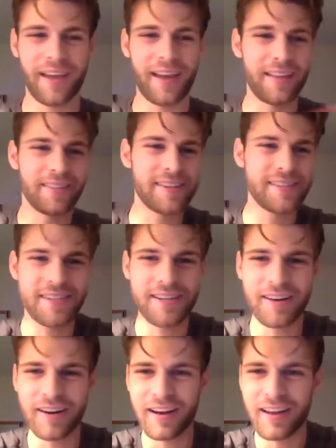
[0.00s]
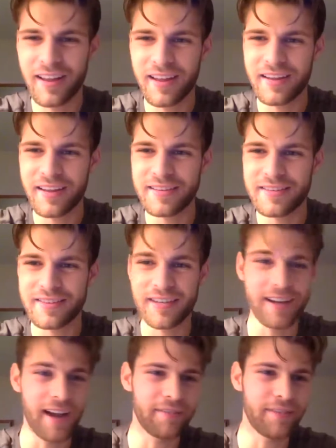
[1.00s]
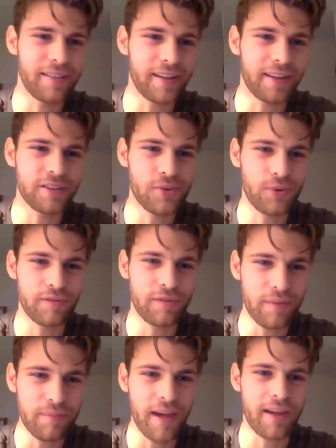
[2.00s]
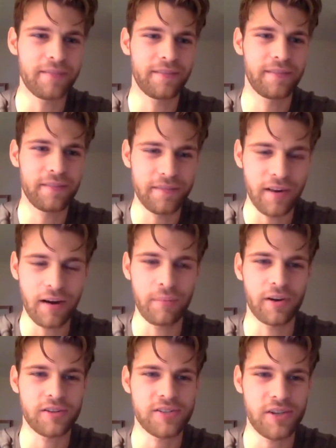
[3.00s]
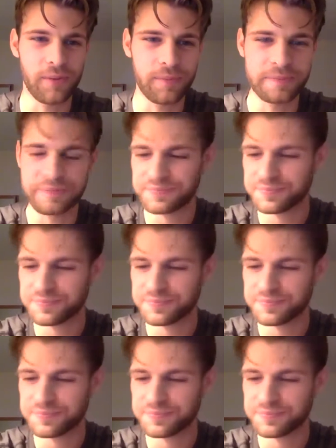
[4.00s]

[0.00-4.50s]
And this year did everything to affirm that, very much so.